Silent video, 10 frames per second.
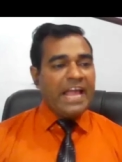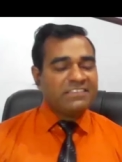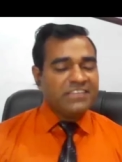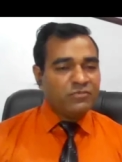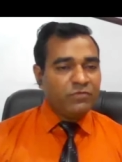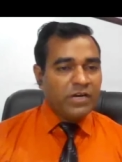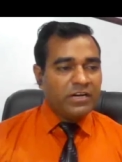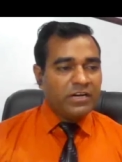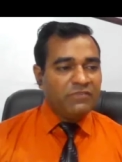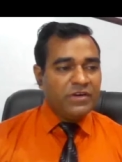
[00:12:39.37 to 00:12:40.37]
excess
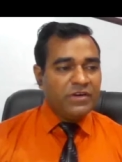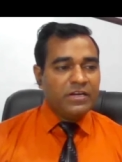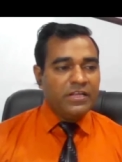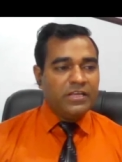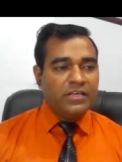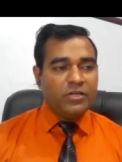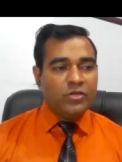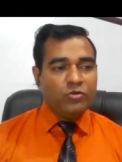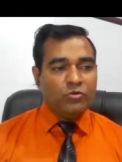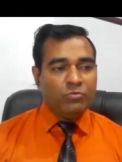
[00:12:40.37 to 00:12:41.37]
work, definitely
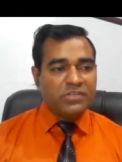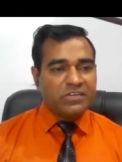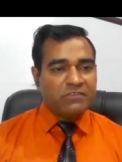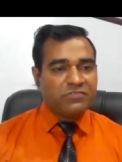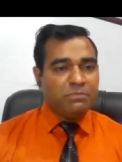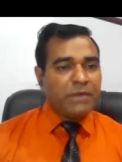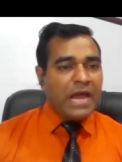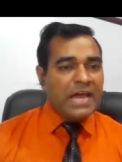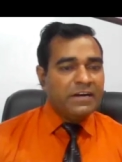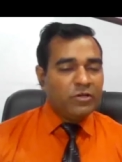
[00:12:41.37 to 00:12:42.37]
you must have some
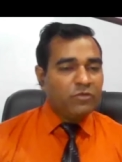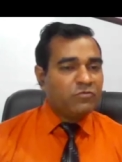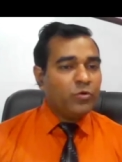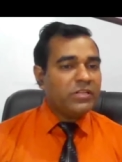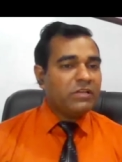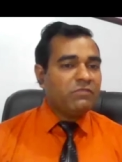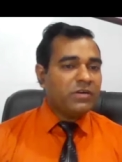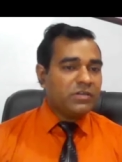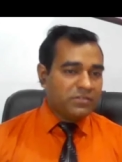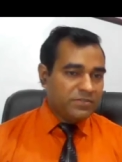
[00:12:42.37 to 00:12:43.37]
priority of doing the
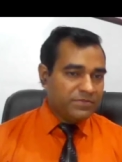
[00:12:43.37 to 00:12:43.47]
work.